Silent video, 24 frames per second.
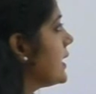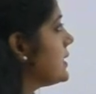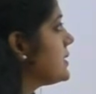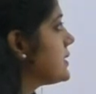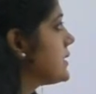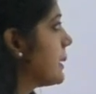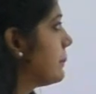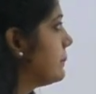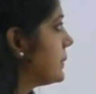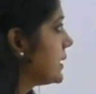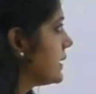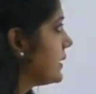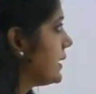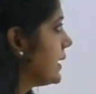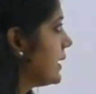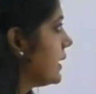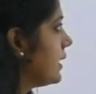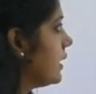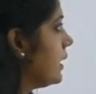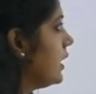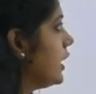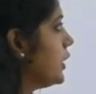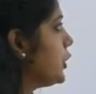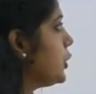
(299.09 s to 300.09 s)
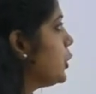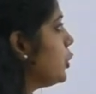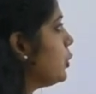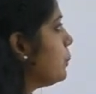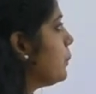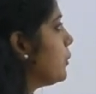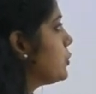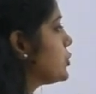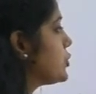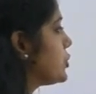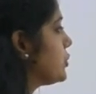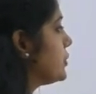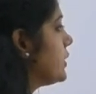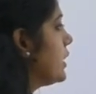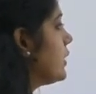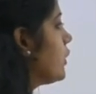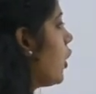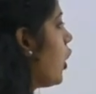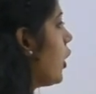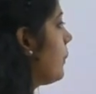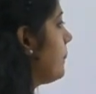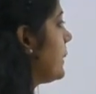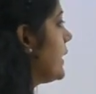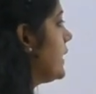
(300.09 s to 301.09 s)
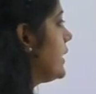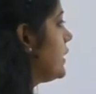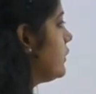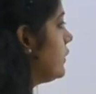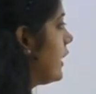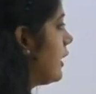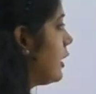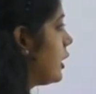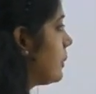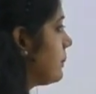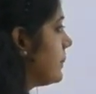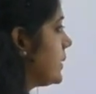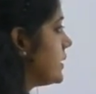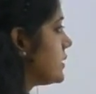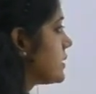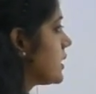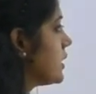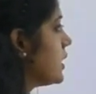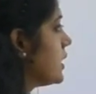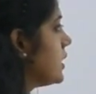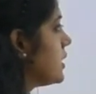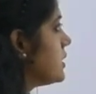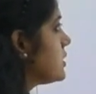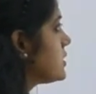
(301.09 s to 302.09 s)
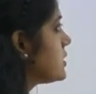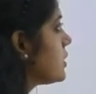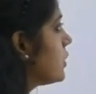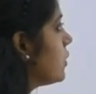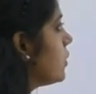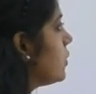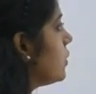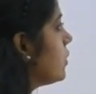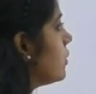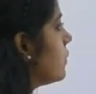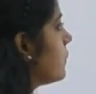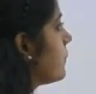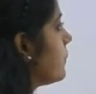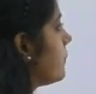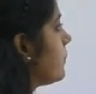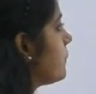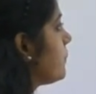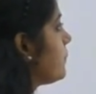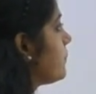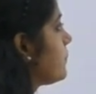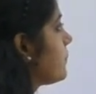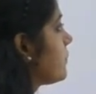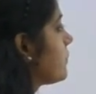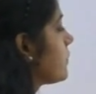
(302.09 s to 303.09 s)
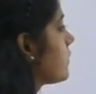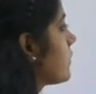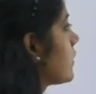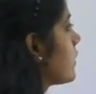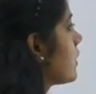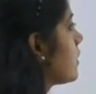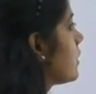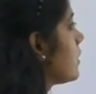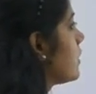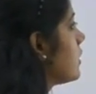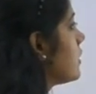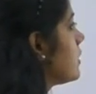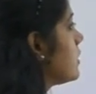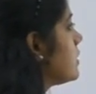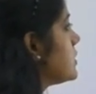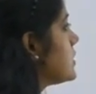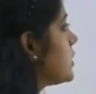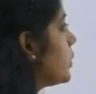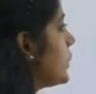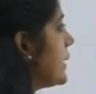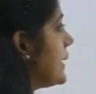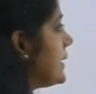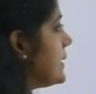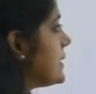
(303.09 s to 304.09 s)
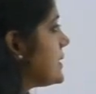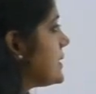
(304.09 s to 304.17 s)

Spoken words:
e Samriddhi, a new push to the cooperative development. So, So it